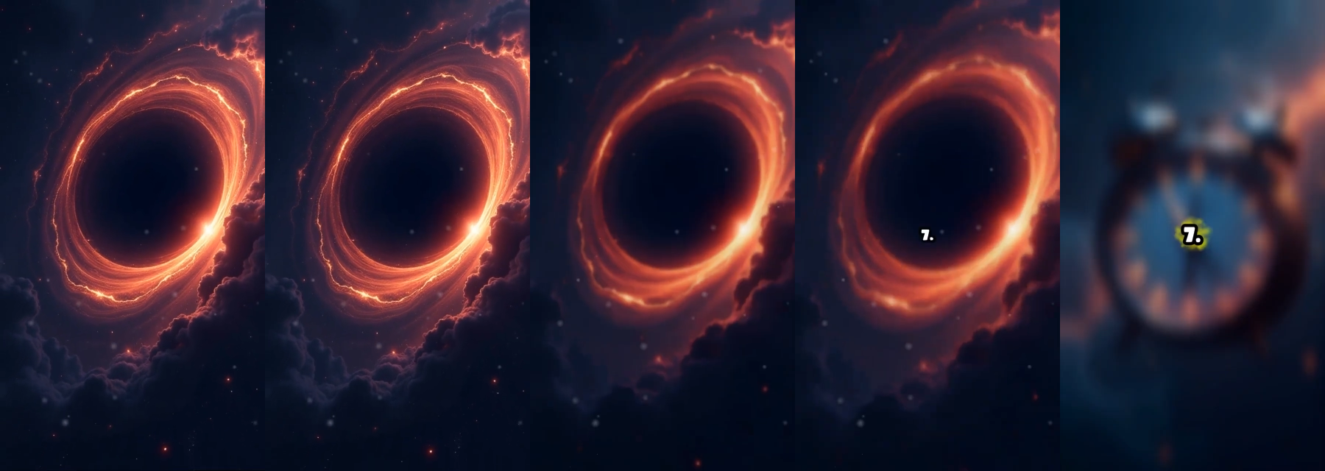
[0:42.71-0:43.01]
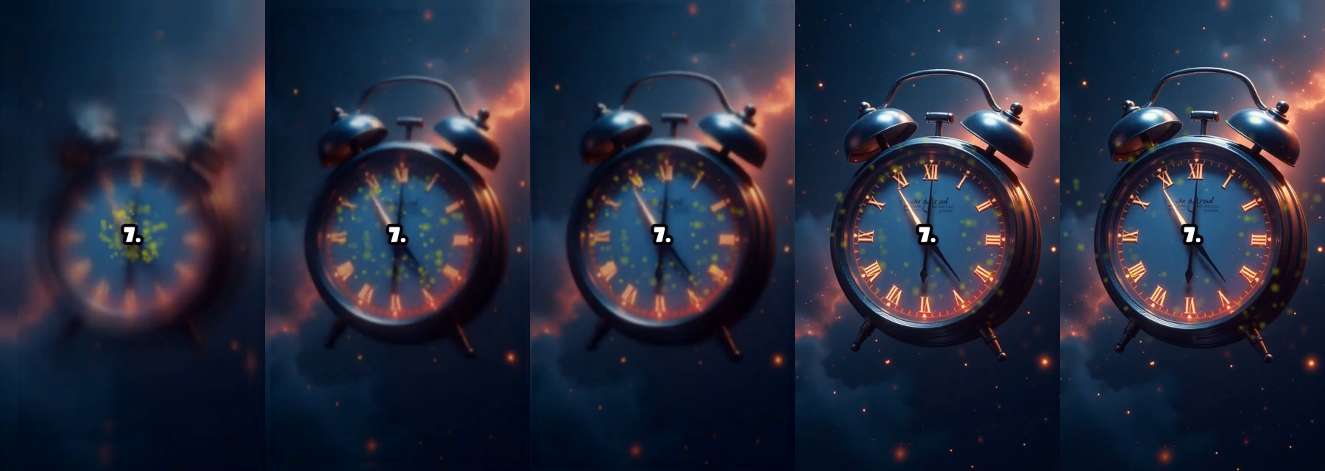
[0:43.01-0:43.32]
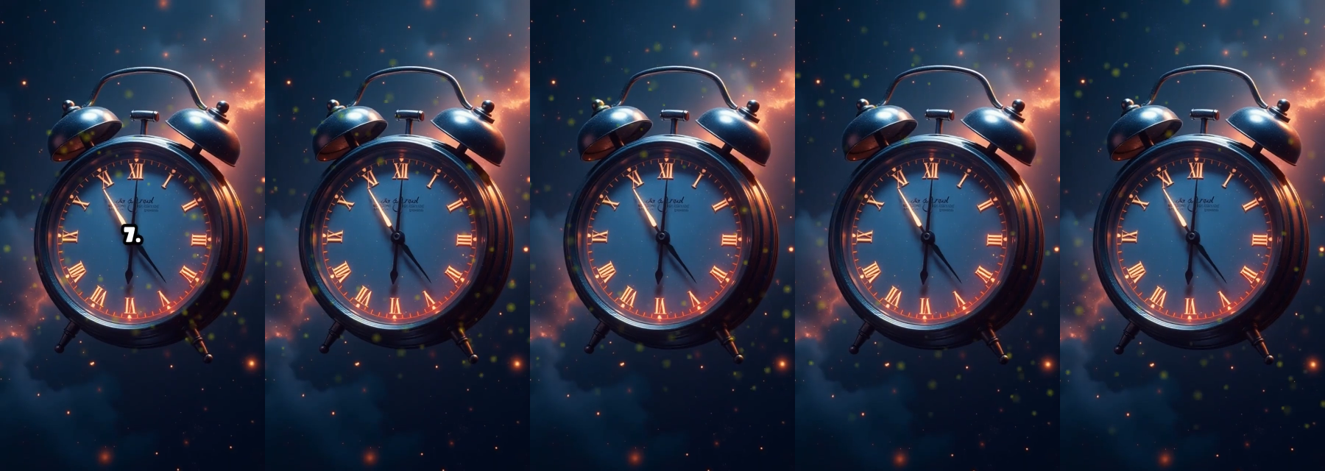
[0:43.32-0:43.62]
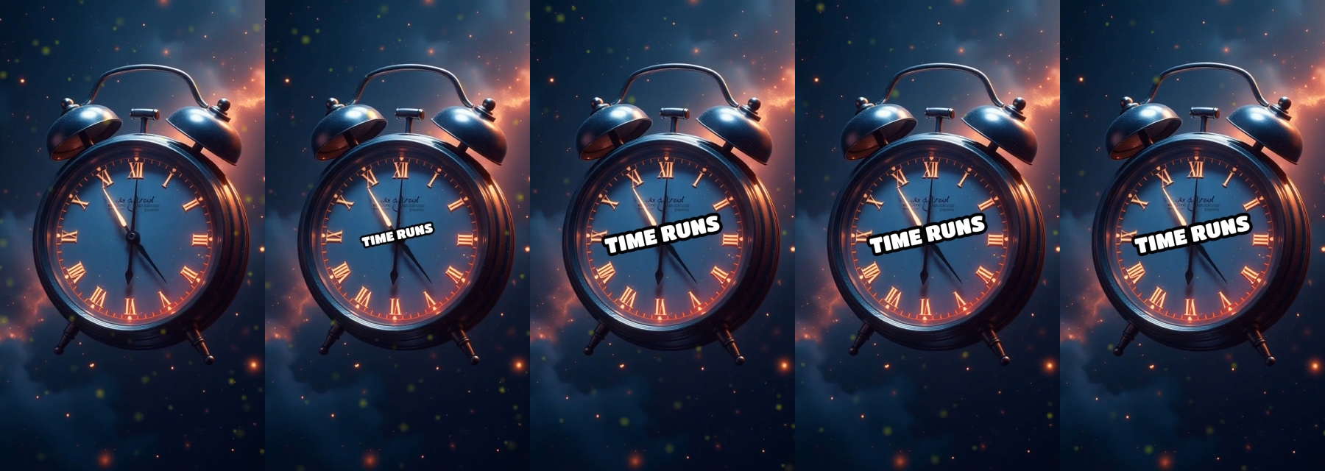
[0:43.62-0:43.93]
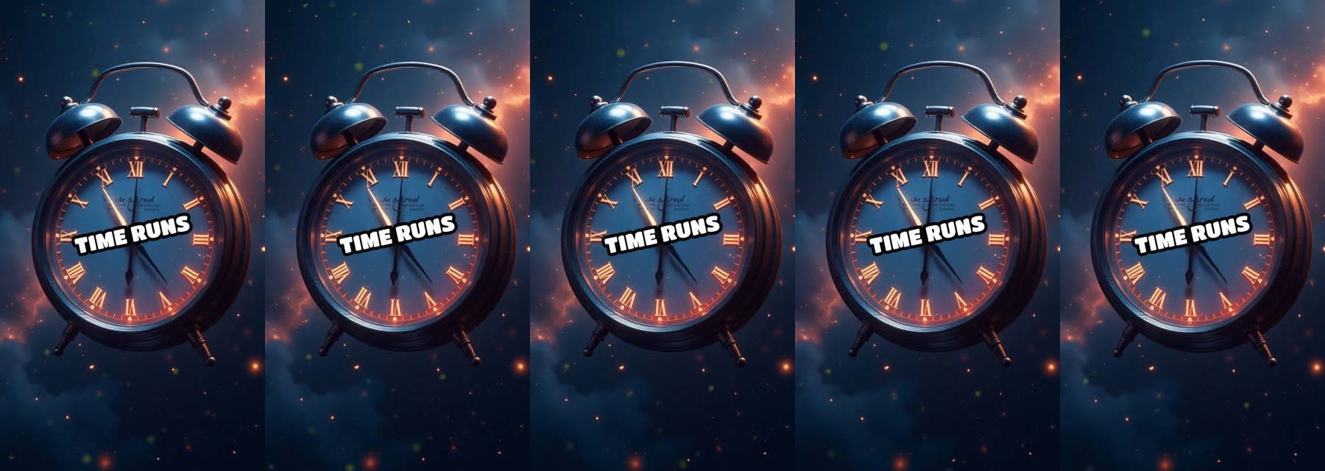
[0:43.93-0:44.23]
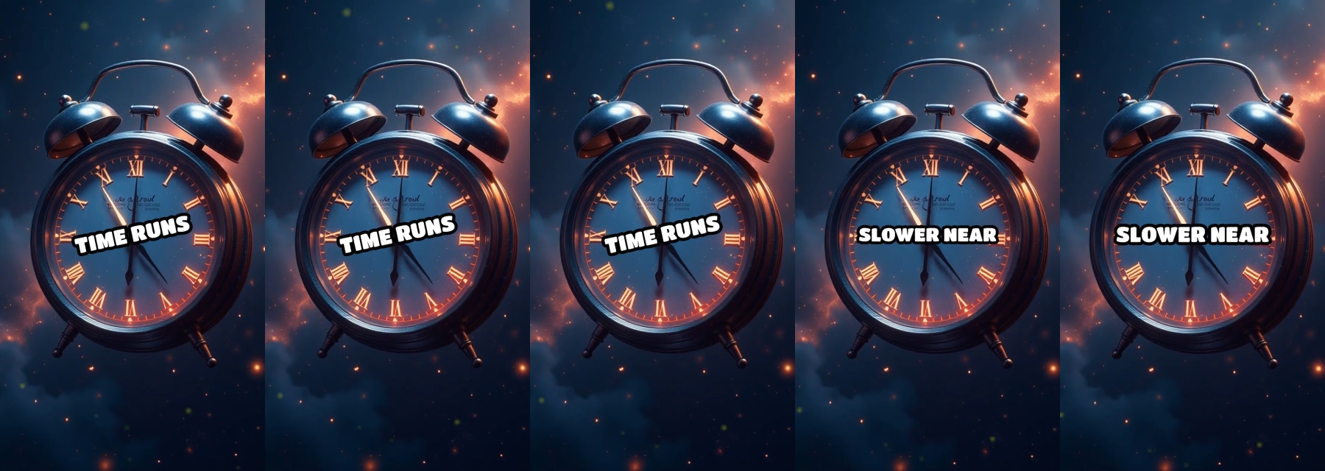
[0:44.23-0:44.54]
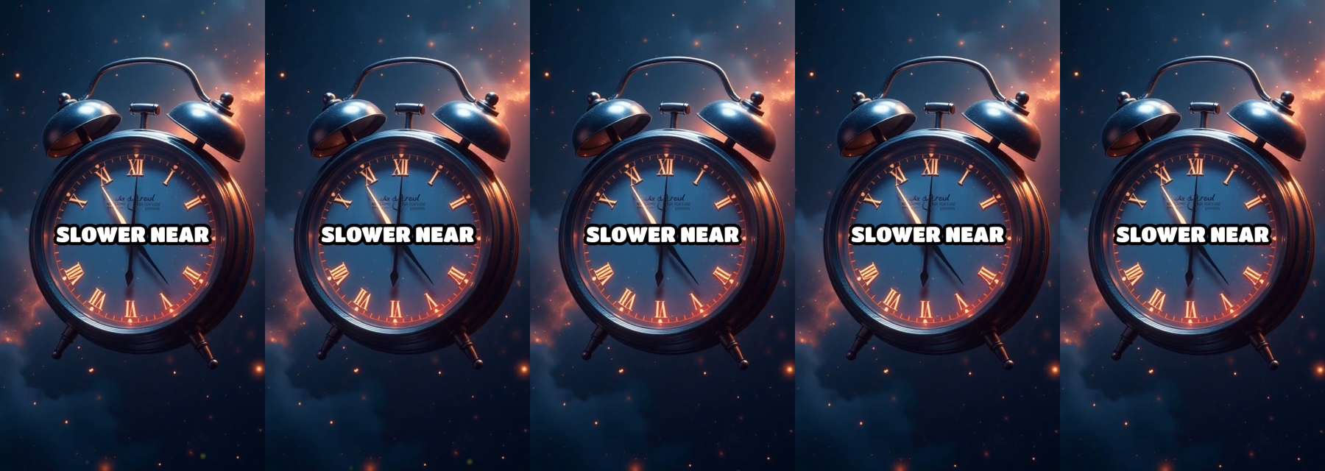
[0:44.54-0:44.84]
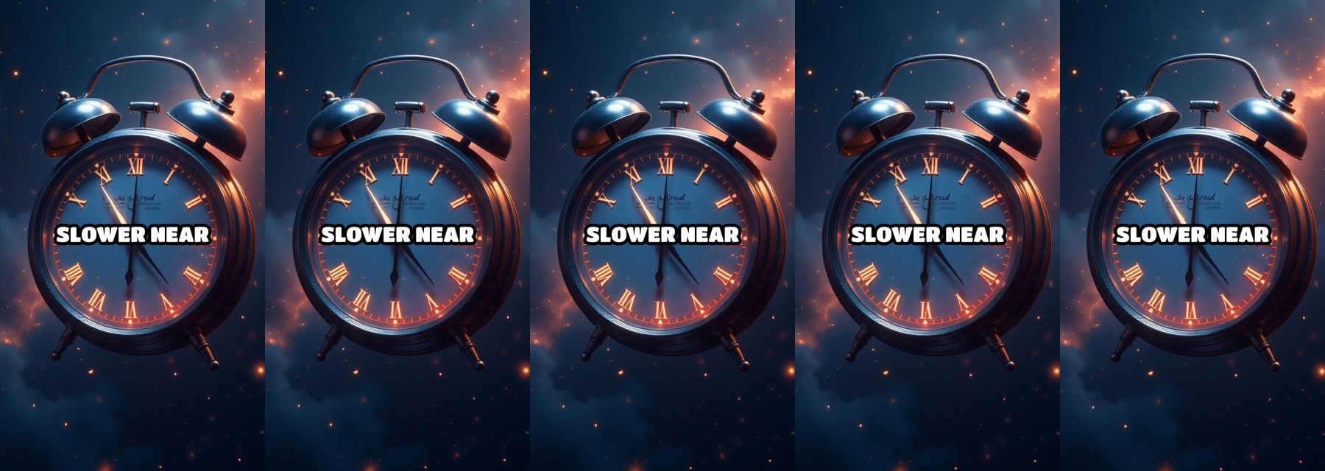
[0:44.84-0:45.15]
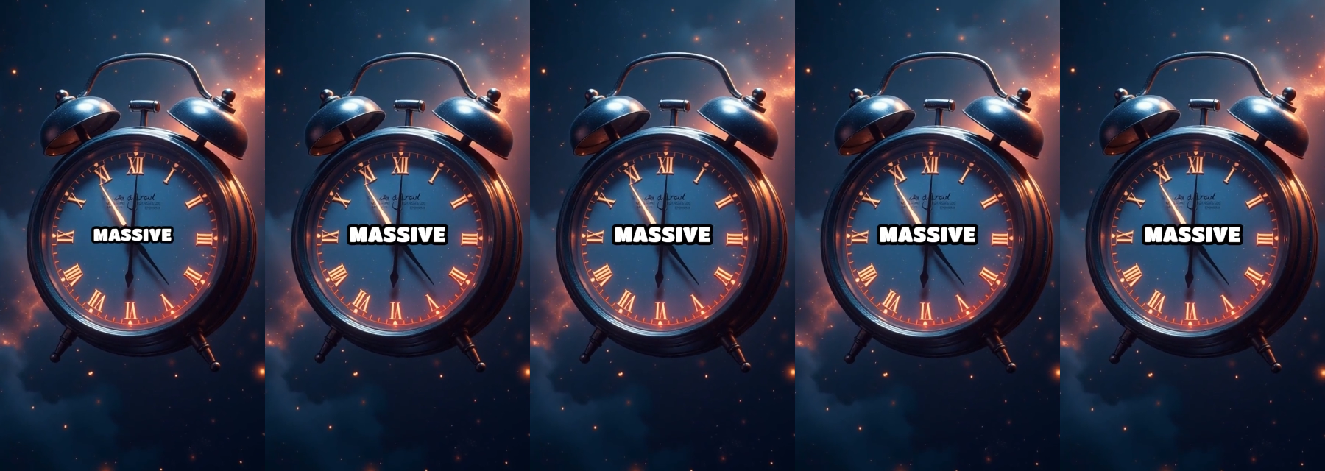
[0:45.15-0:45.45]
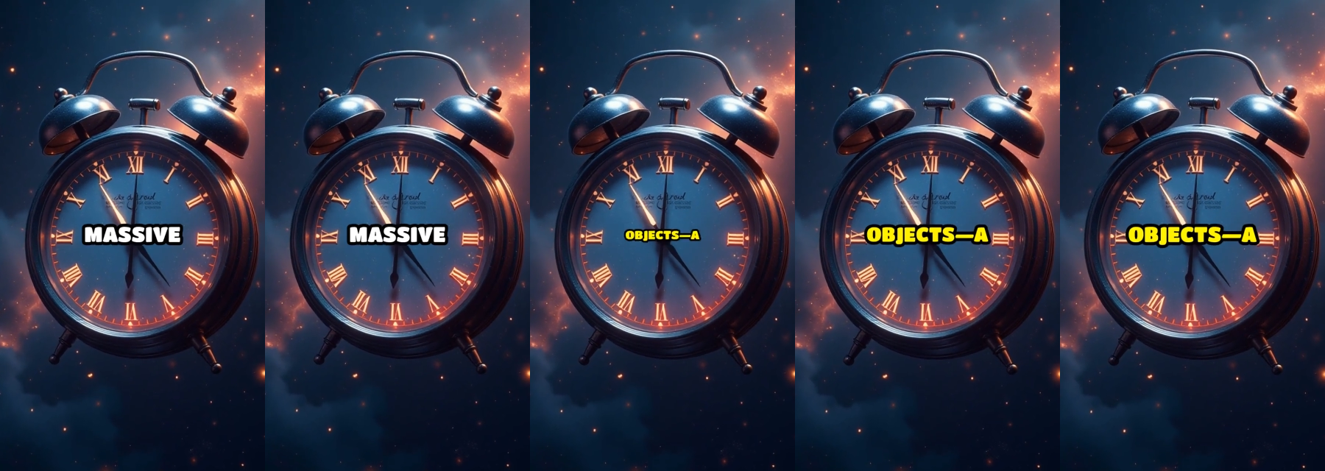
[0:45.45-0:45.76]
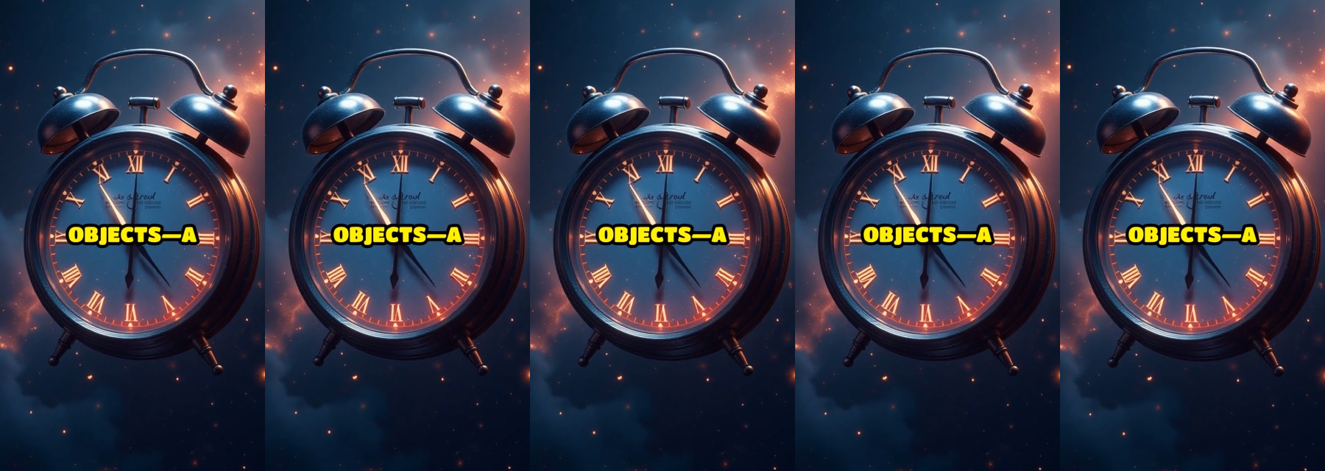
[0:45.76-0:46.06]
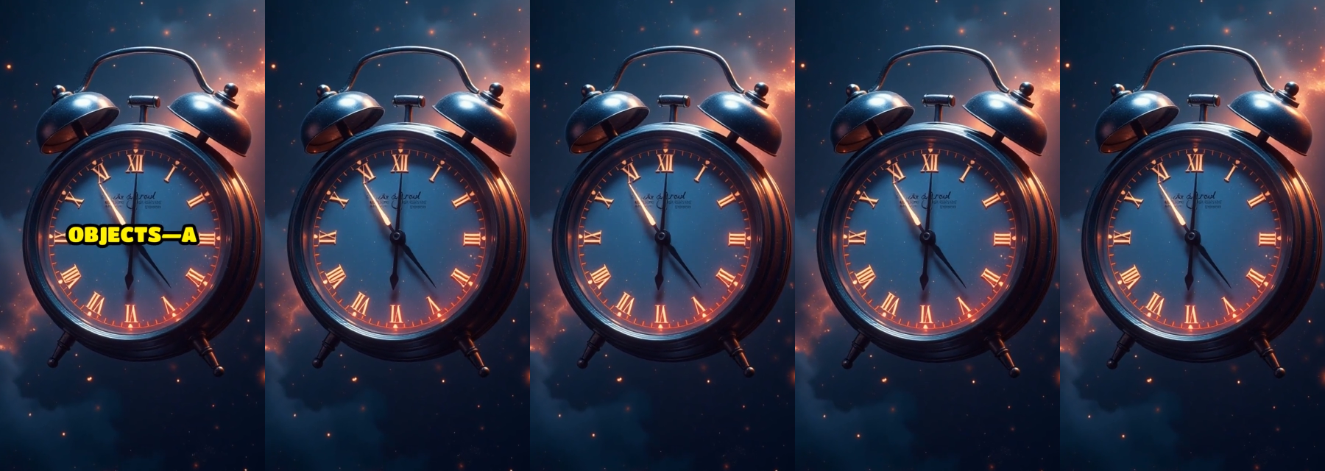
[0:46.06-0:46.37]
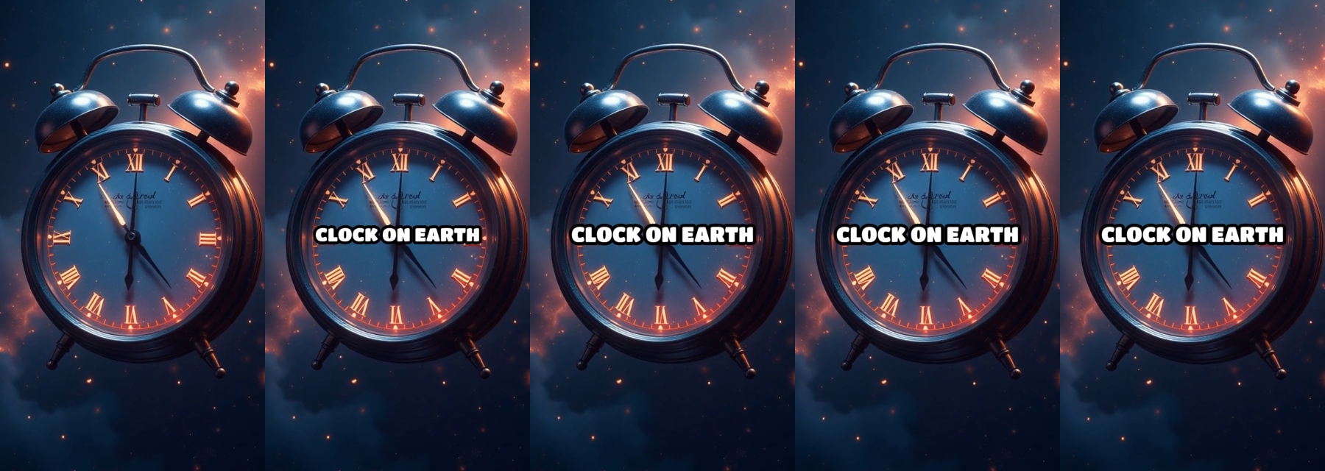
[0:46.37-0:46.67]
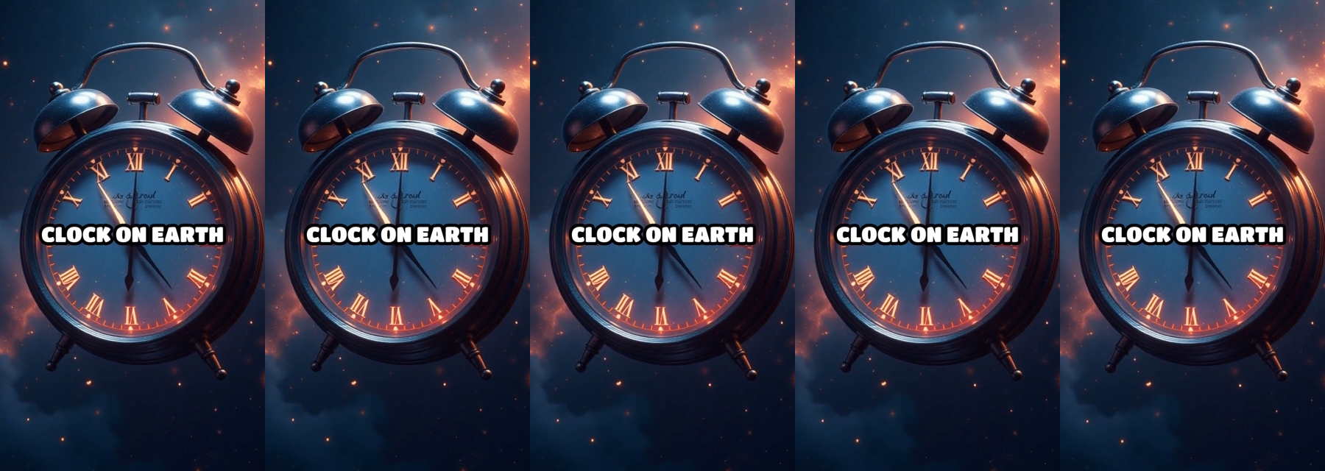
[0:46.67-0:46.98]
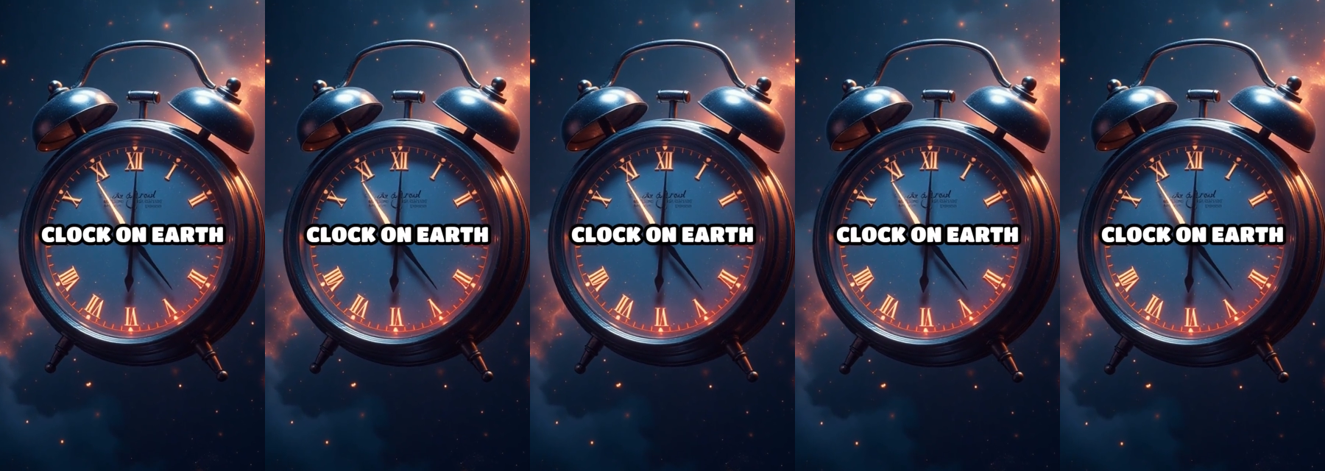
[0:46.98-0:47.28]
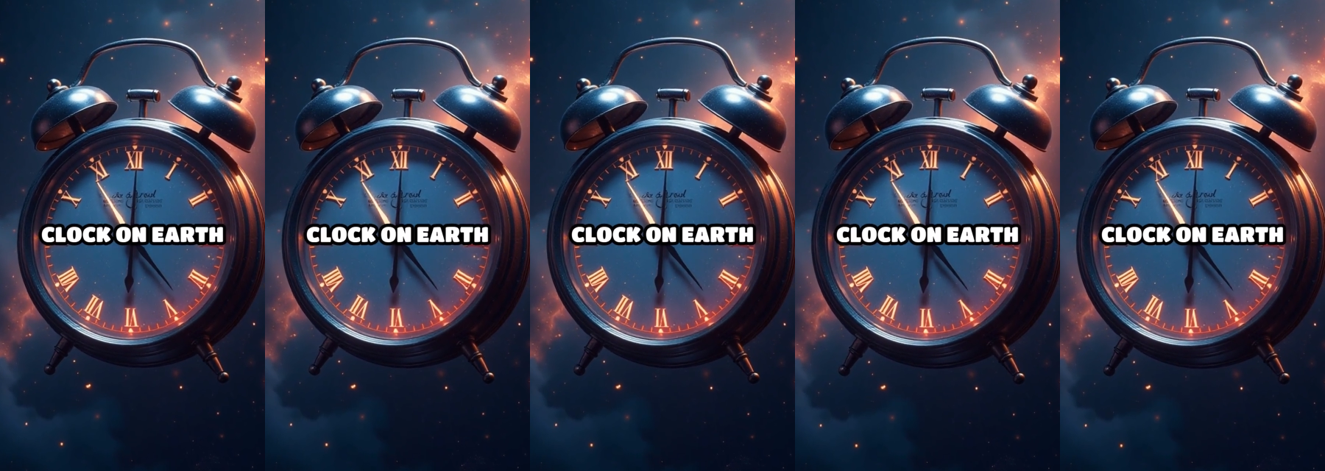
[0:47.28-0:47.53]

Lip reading: Nobody's mouth can be seen.